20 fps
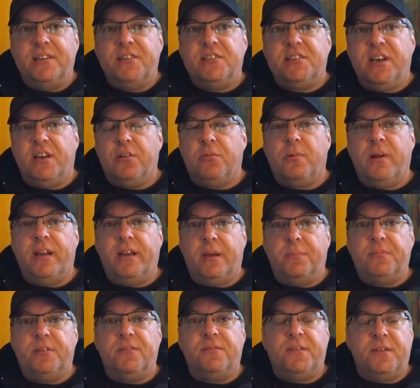accelerate
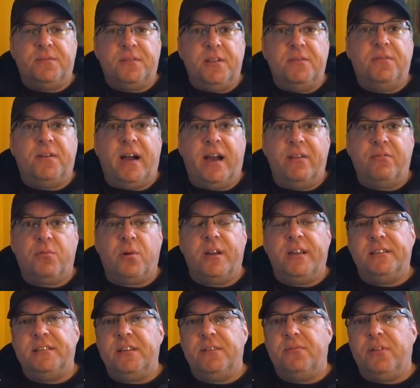up to 55
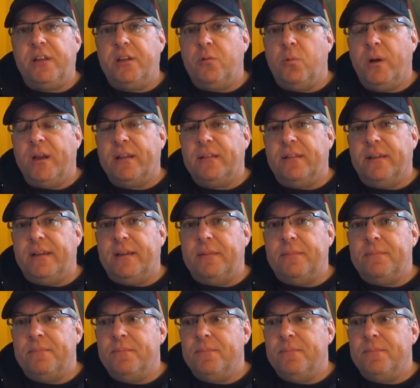relatively quickly.